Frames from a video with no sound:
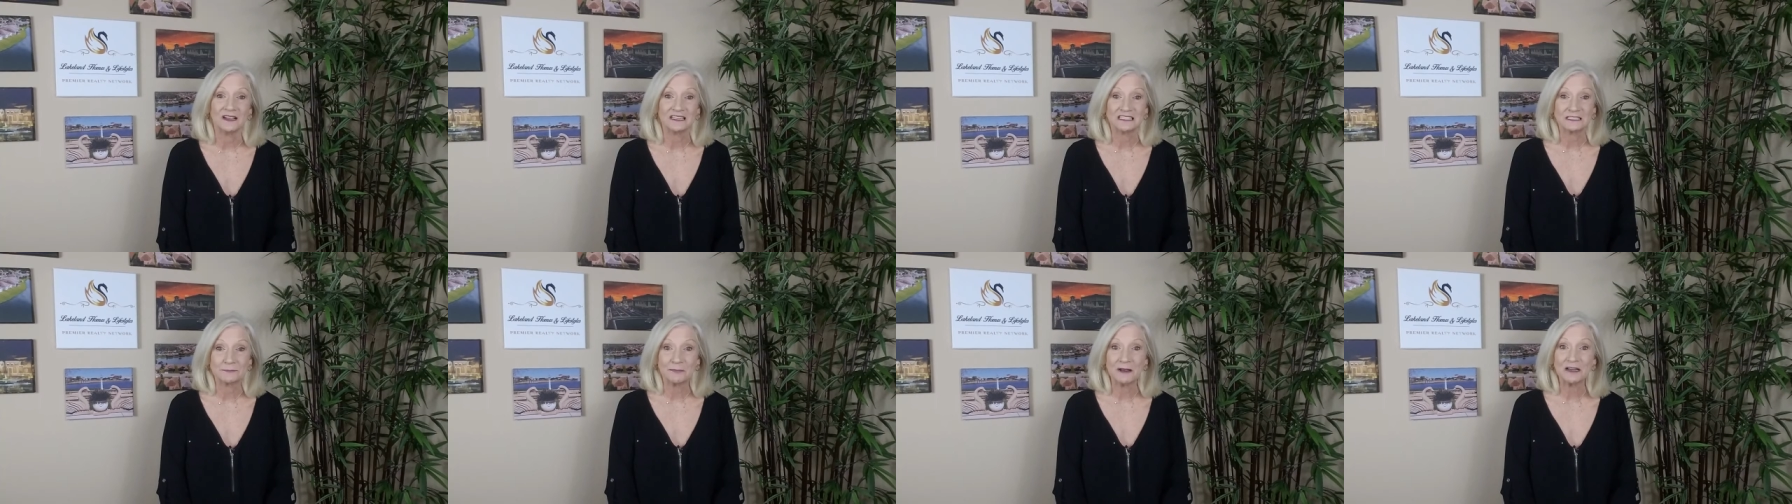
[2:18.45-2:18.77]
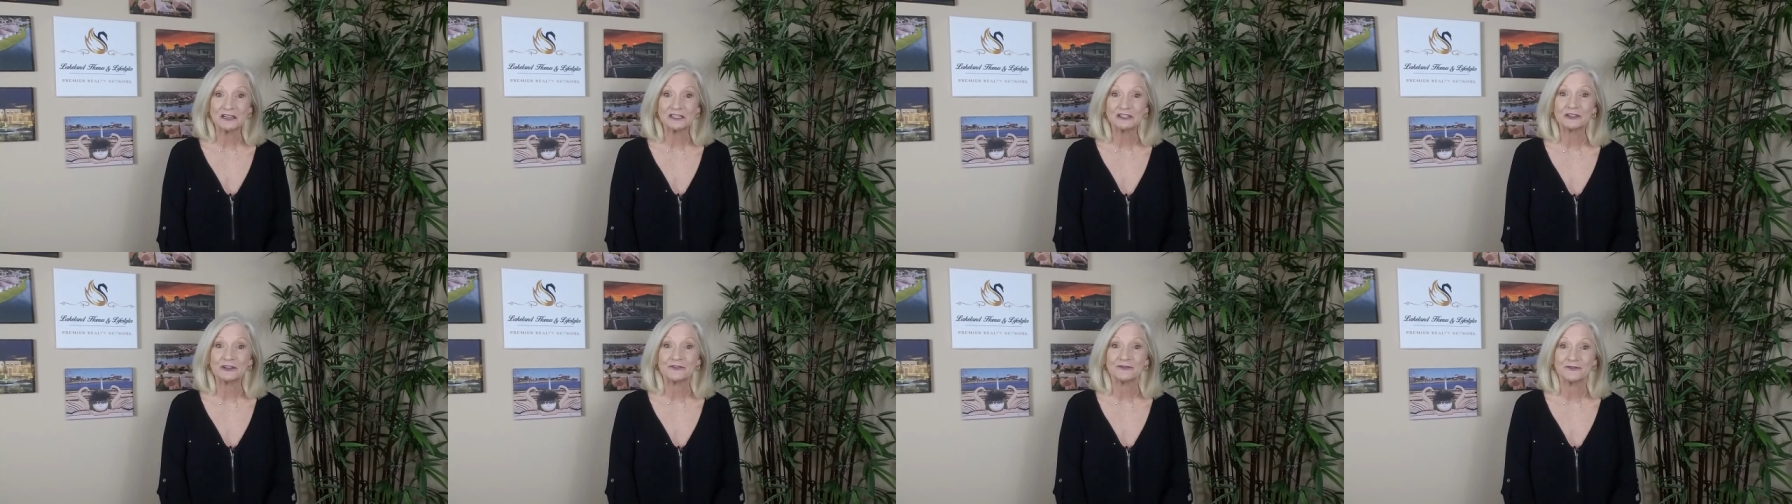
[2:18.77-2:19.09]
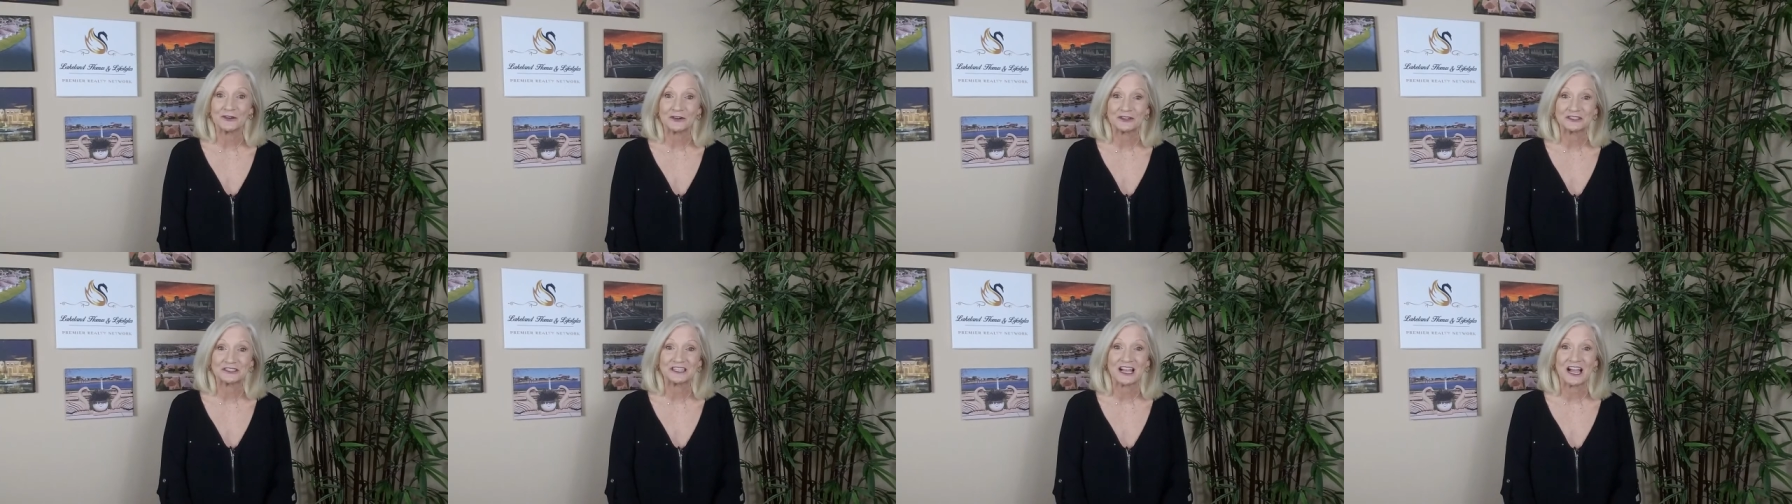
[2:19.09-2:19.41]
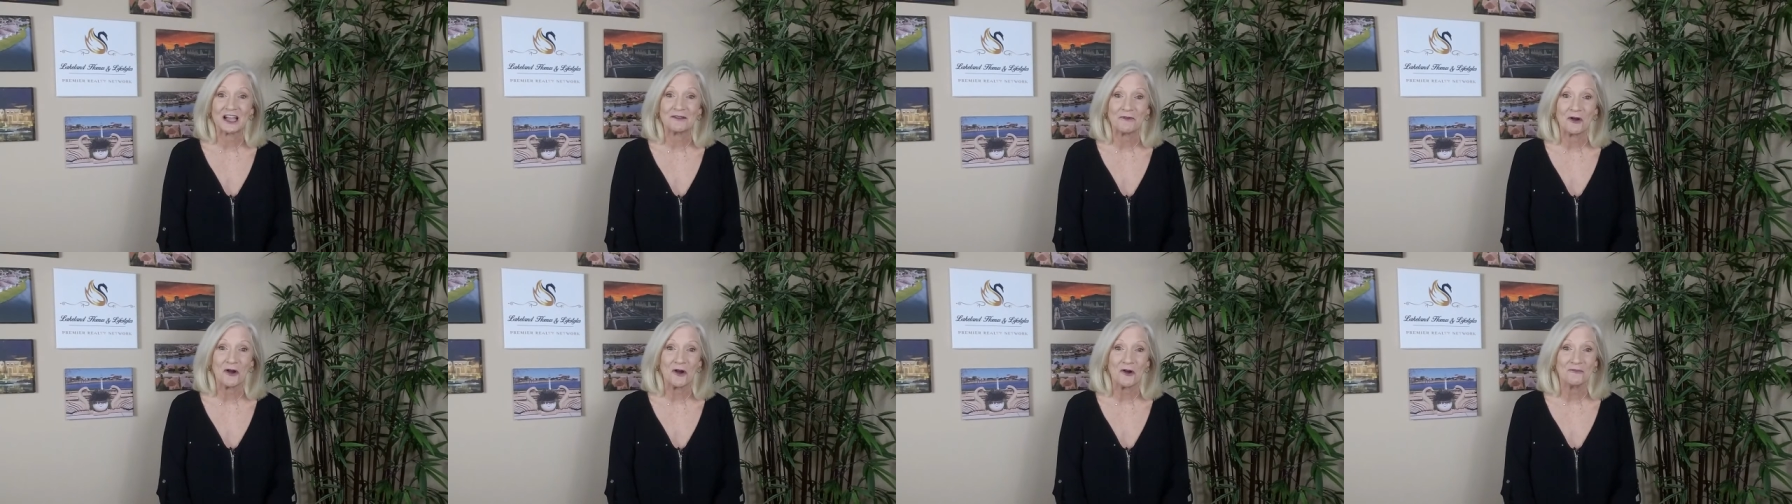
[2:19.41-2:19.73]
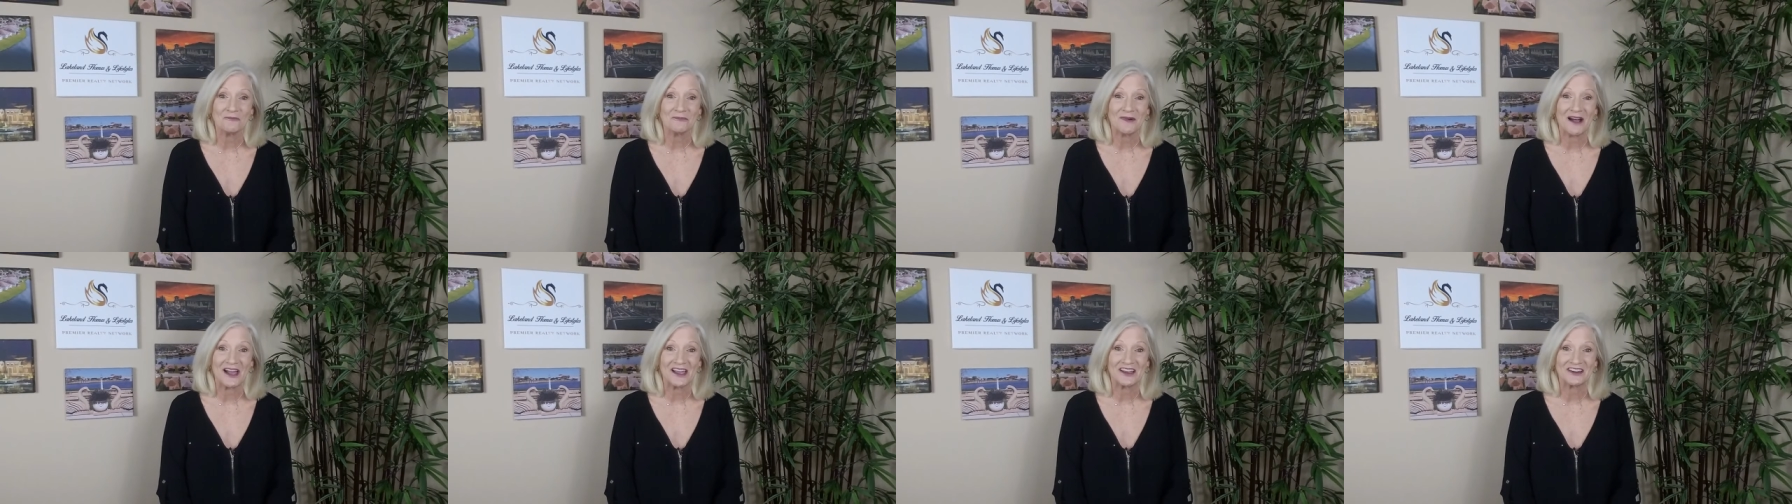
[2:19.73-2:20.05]
especially first-time home
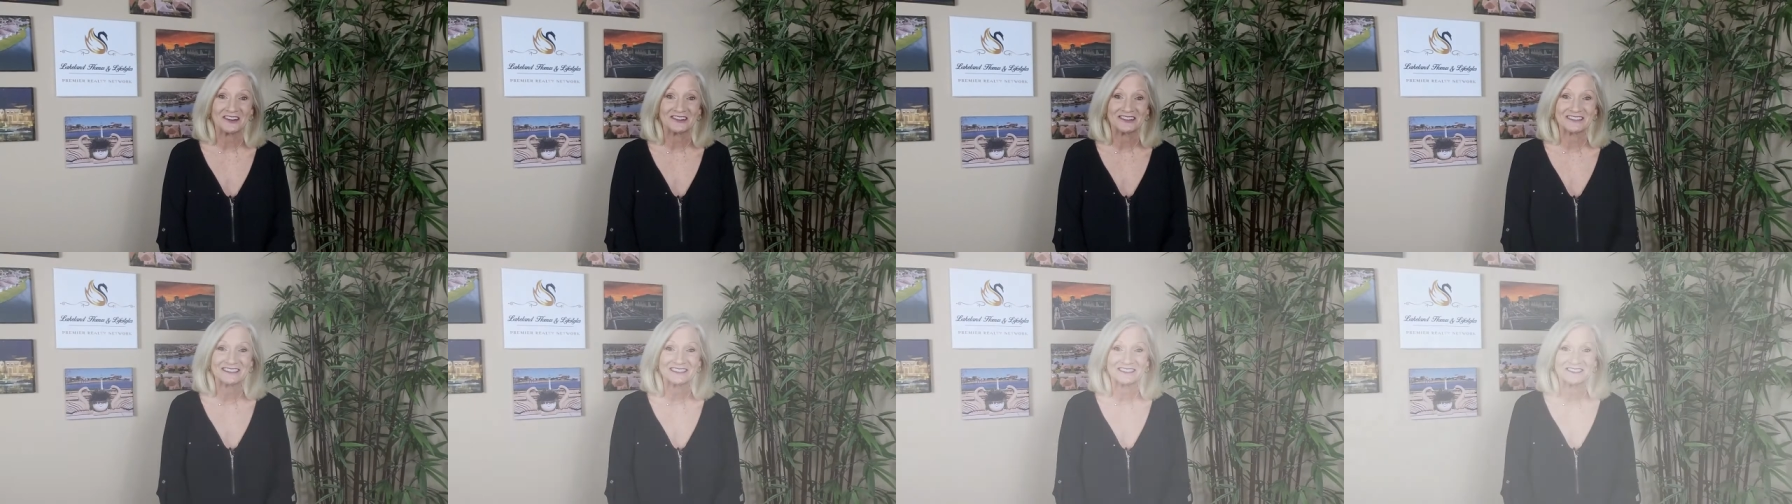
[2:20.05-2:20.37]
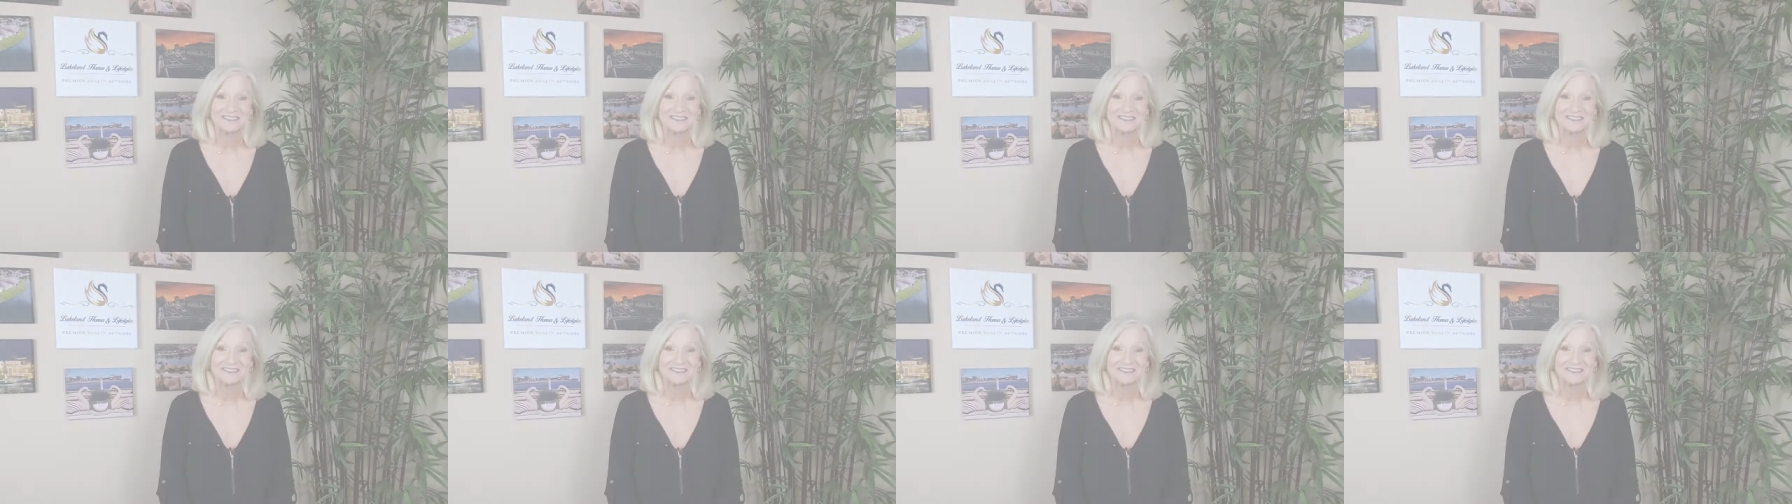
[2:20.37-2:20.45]
buyers.